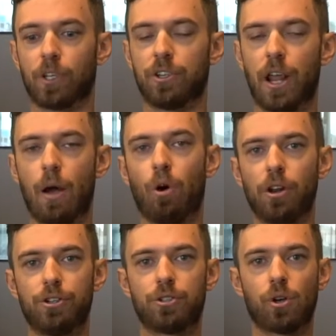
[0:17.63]
Today I
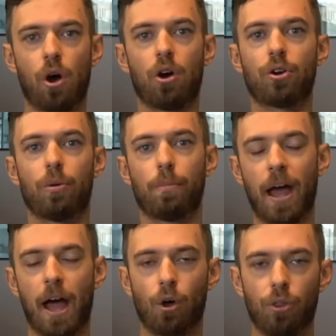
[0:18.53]
wanted to talk
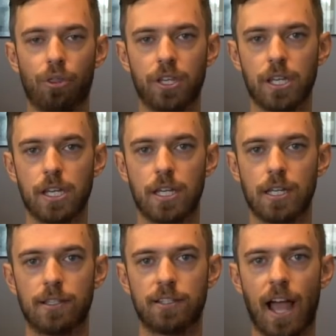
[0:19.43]
about
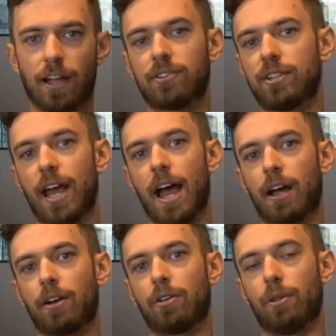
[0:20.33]
the tech
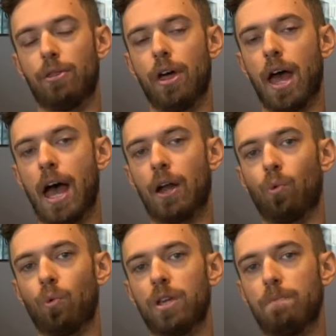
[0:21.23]
stack
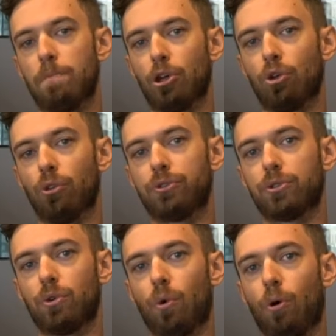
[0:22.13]
that we
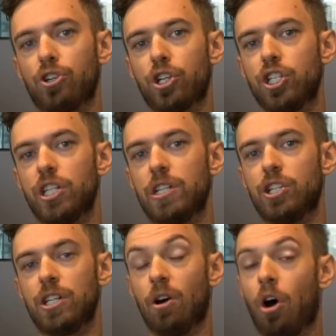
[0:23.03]
built Origin
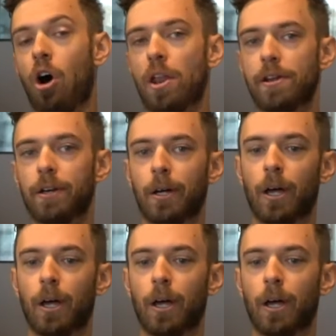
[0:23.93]
GG on.